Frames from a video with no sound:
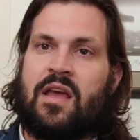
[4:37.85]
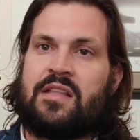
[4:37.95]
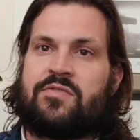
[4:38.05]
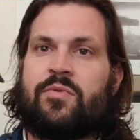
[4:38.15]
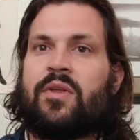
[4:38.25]

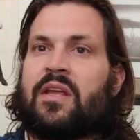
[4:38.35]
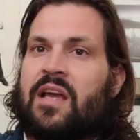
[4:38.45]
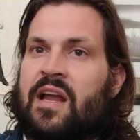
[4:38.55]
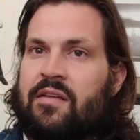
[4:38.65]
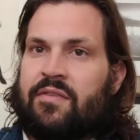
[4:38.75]
it's really
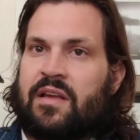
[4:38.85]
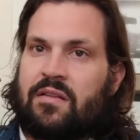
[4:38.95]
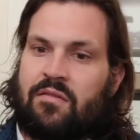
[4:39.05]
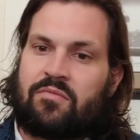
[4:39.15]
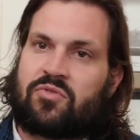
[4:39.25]
kind of like
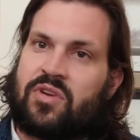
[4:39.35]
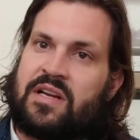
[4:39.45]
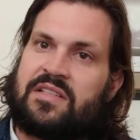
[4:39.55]
trying to